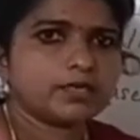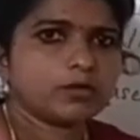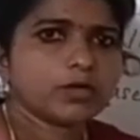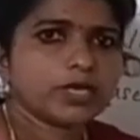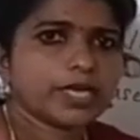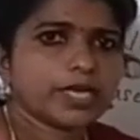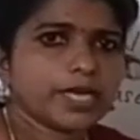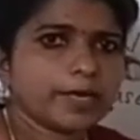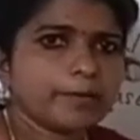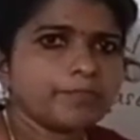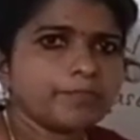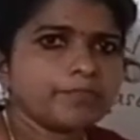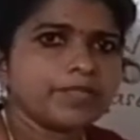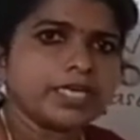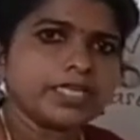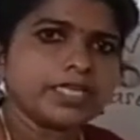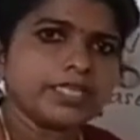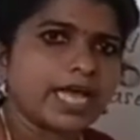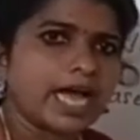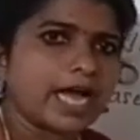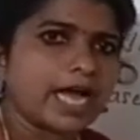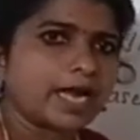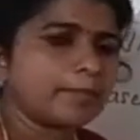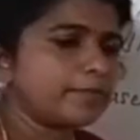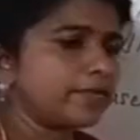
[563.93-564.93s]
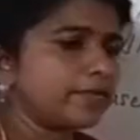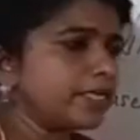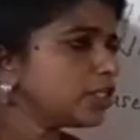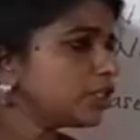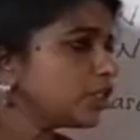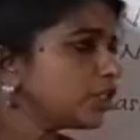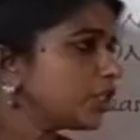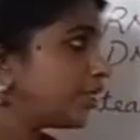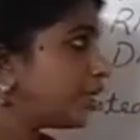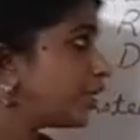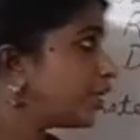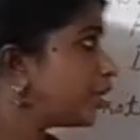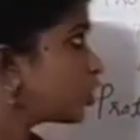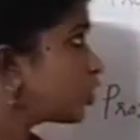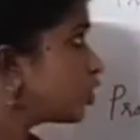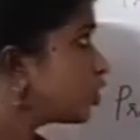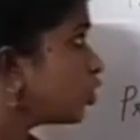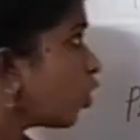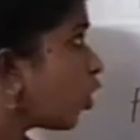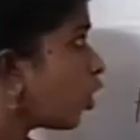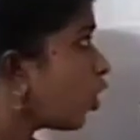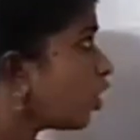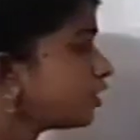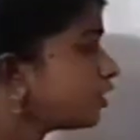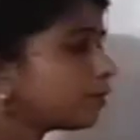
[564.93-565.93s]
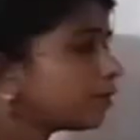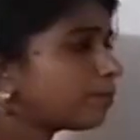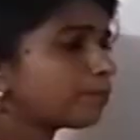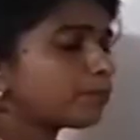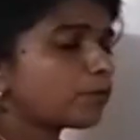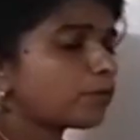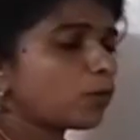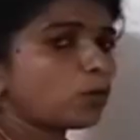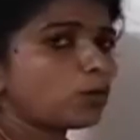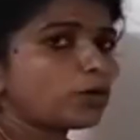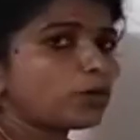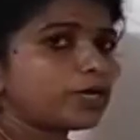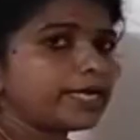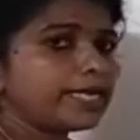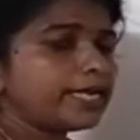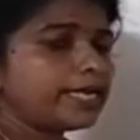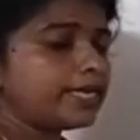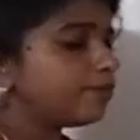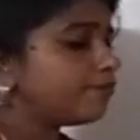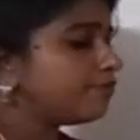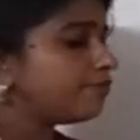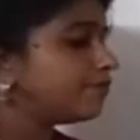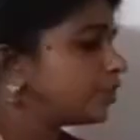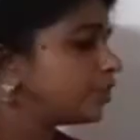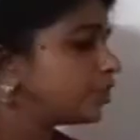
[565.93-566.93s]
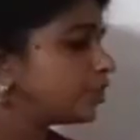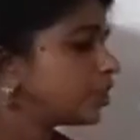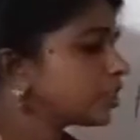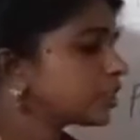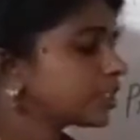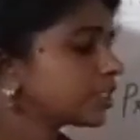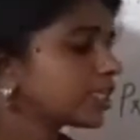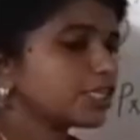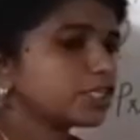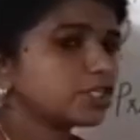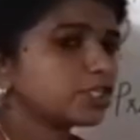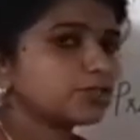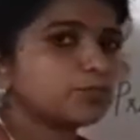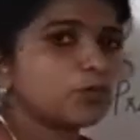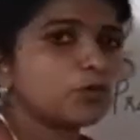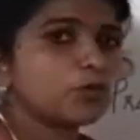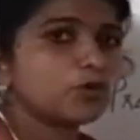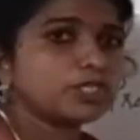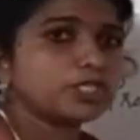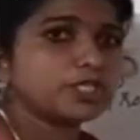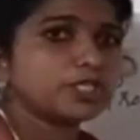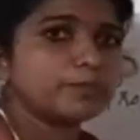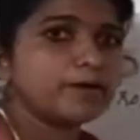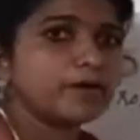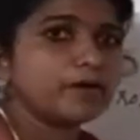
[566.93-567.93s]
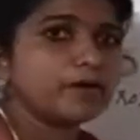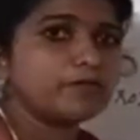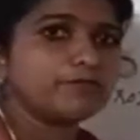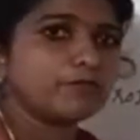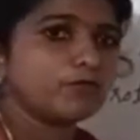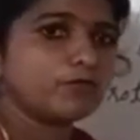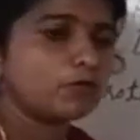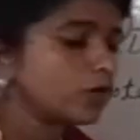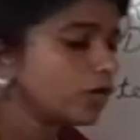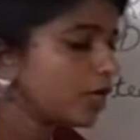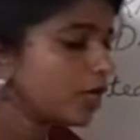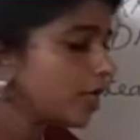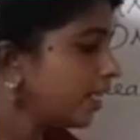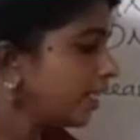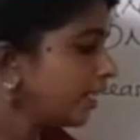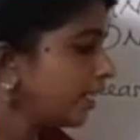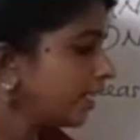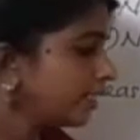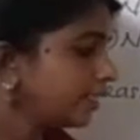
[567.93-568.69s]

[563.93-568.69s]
Okay. That means it is not the protein which is responsible for